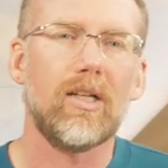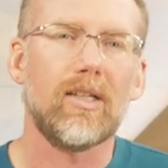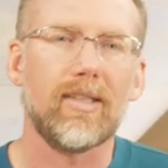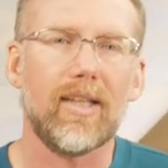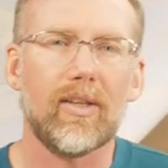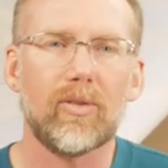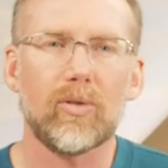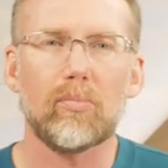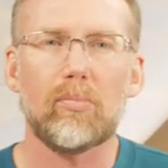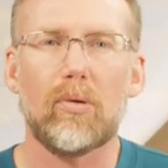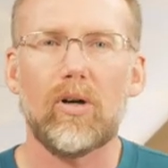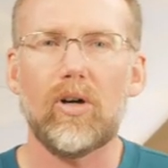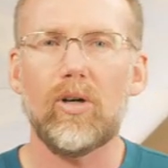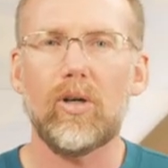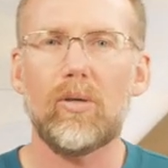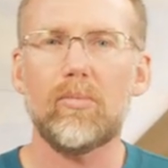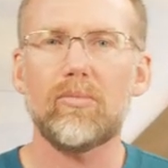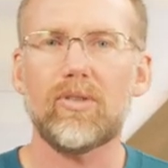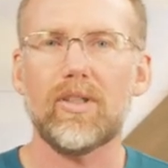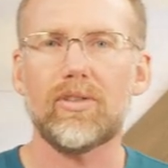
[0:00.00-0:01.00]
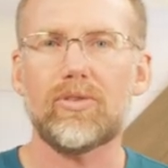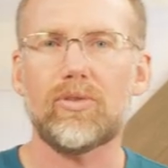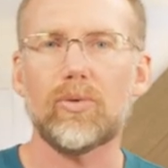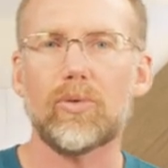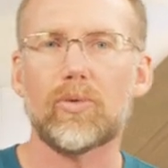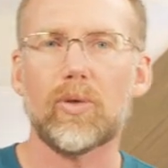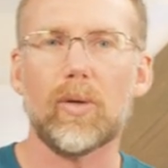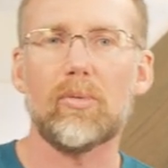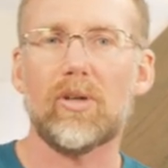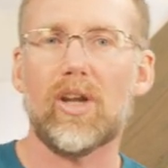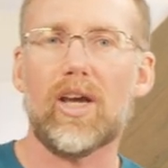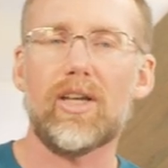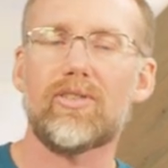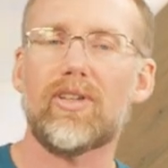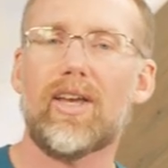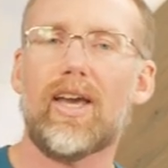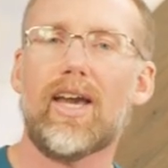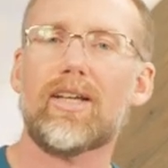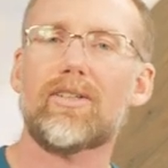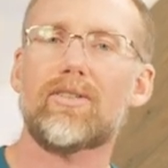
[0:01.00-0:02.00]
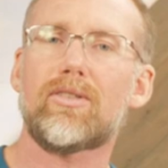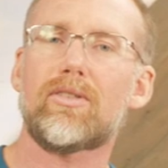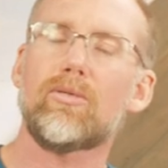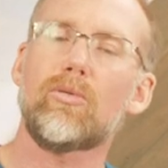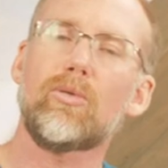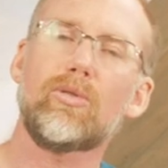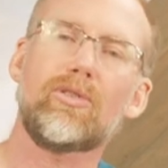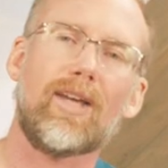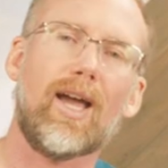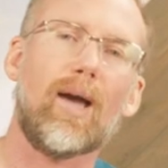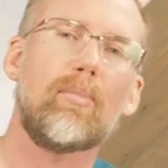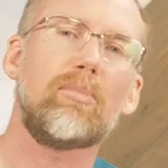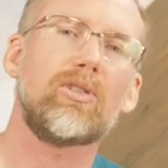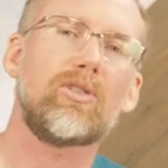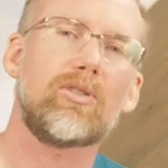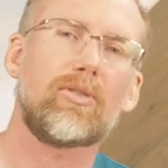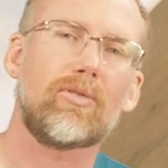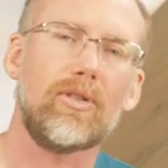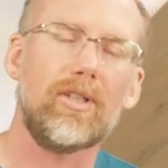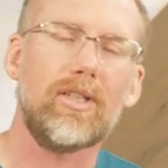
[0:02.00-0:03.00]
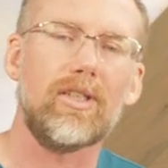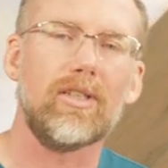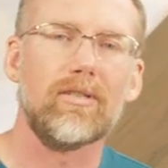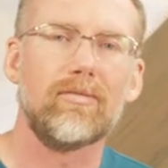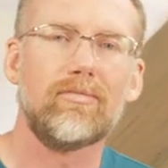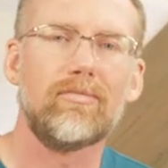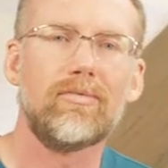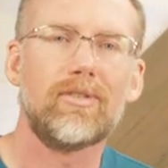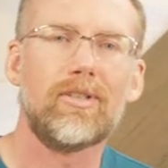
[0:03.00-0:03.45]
Leather palms let you grip an ice axe or tap a screen.